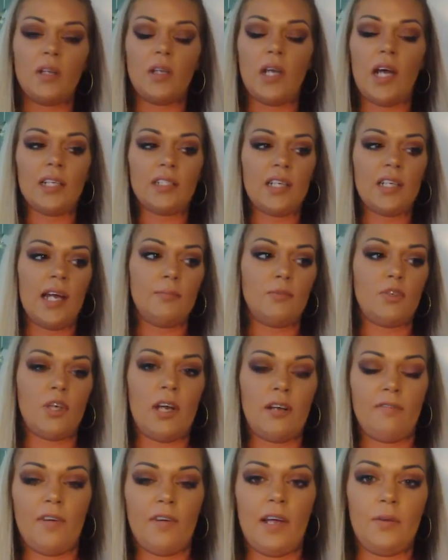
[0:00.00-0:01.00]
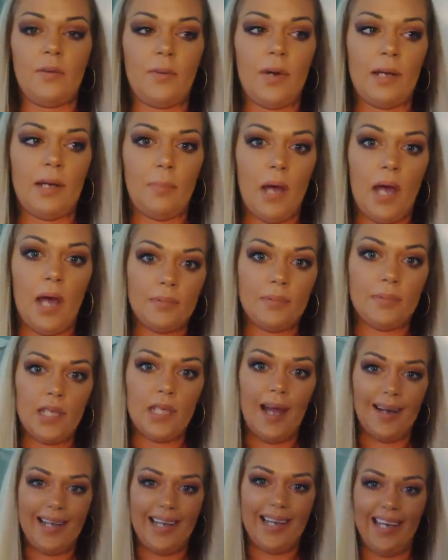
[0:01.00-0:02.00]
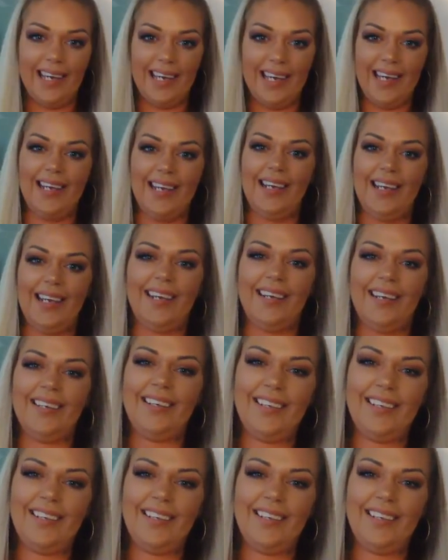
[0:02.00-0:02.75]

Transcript: a lot of time trying to find the right pop socket.